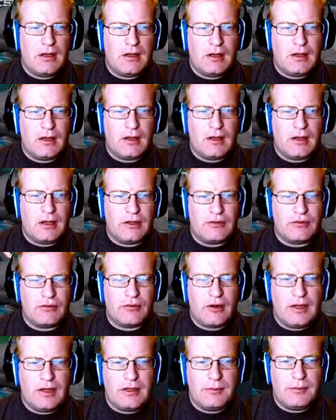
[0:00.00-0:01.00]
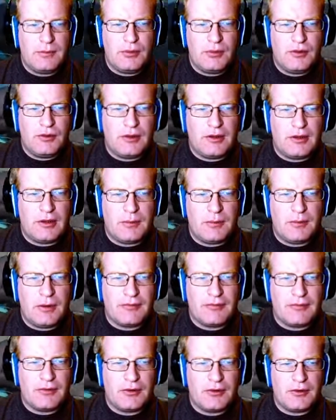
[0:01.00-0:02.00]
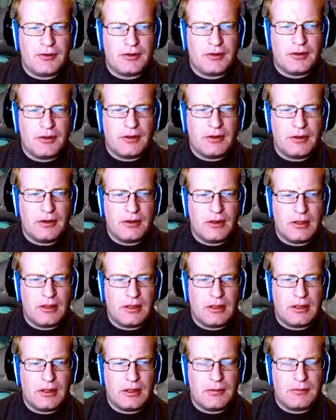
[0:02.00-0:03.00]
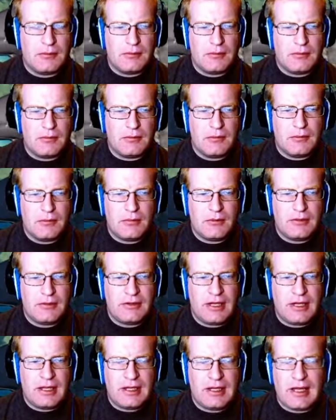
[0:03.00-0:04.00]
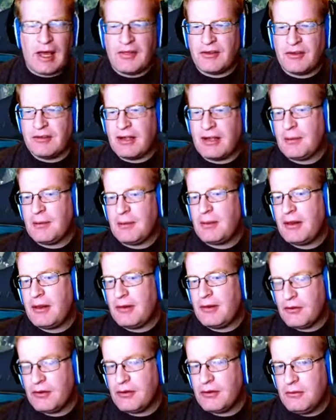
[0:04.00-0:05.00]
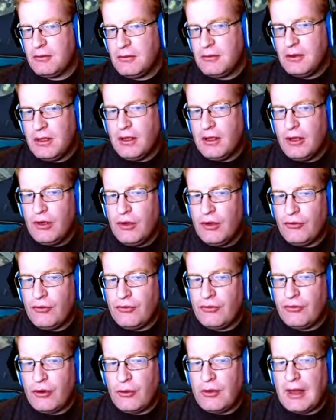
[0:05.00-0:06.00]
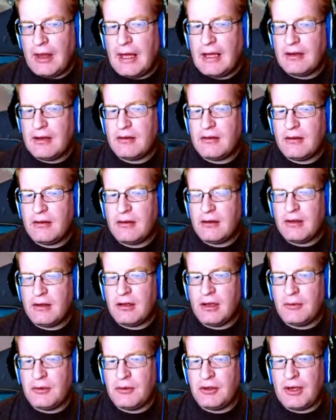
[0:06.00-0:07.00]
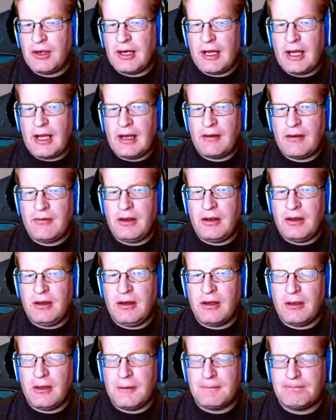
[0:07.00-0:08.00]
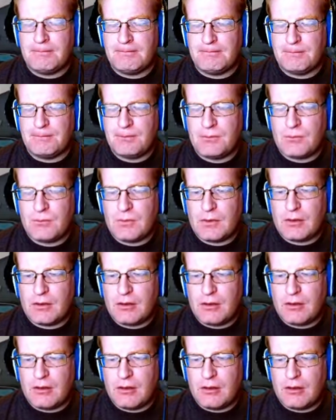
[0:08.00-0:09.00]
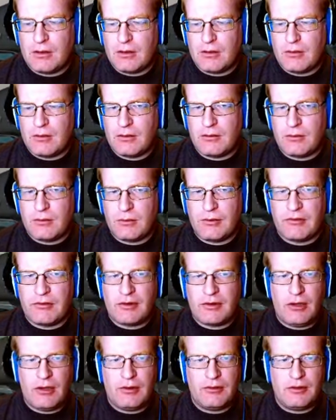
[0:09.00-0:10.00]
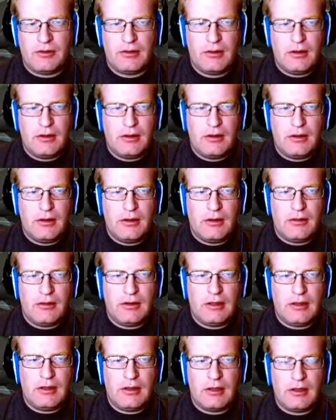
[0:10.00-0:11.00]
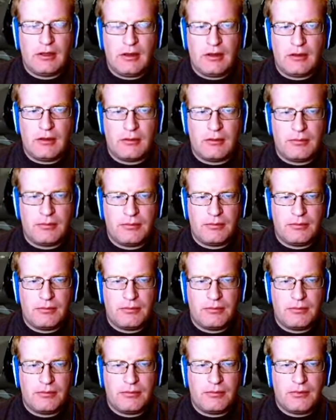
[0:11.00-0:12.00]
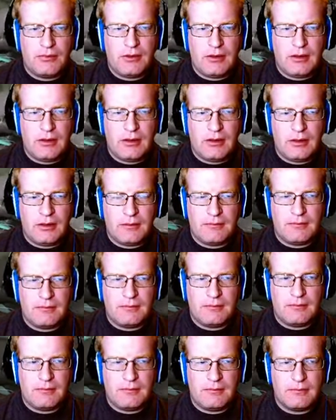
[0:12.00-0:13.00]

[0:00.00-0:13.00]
I try to put a buffer... Um, tank at the top of that vertical, so that uh, you kind of have the um, uh, what's it called, the uh, the um,